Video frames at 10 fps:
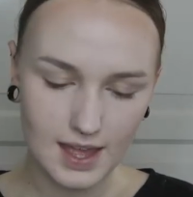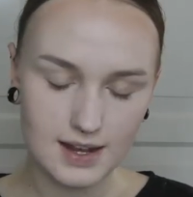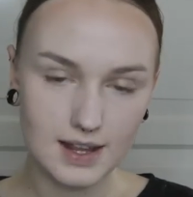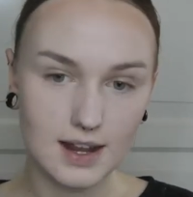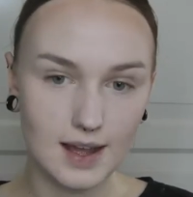
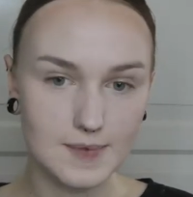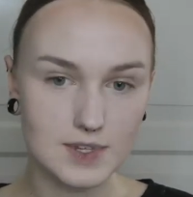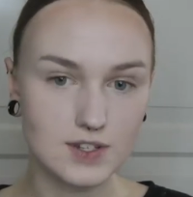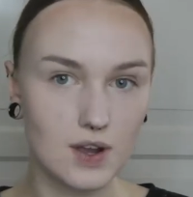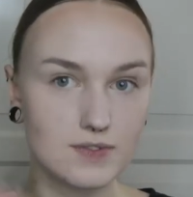and then I'm
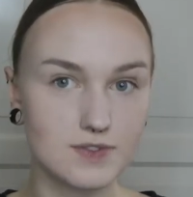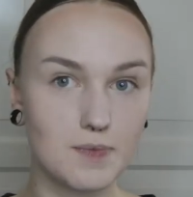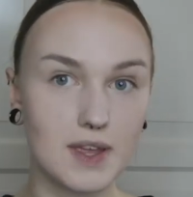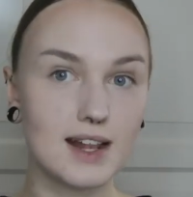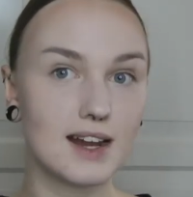just going to
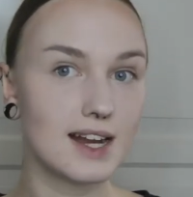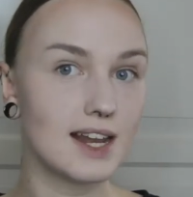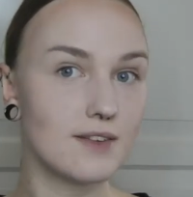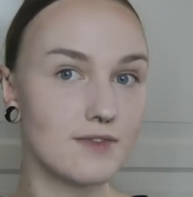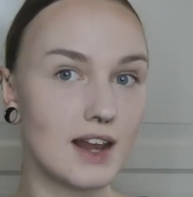be
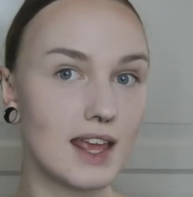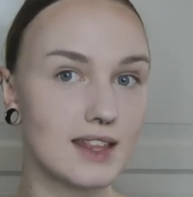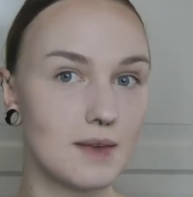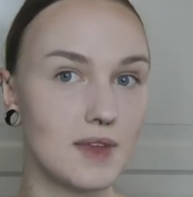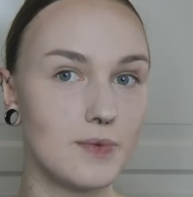lightly filling
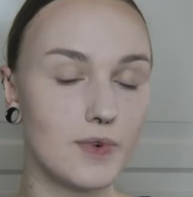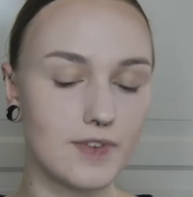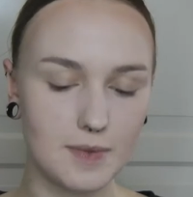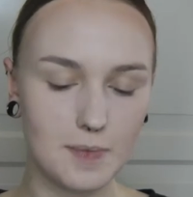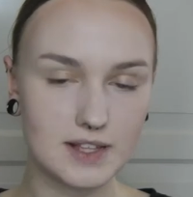them in
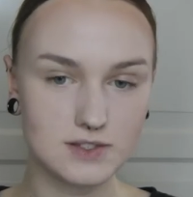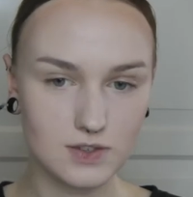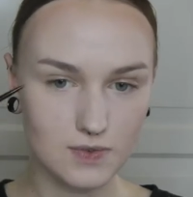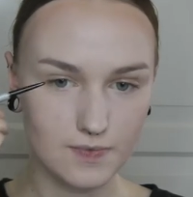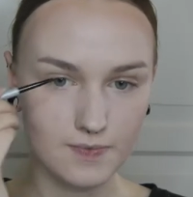with the
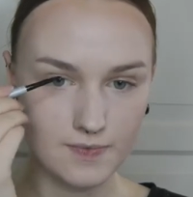pencil.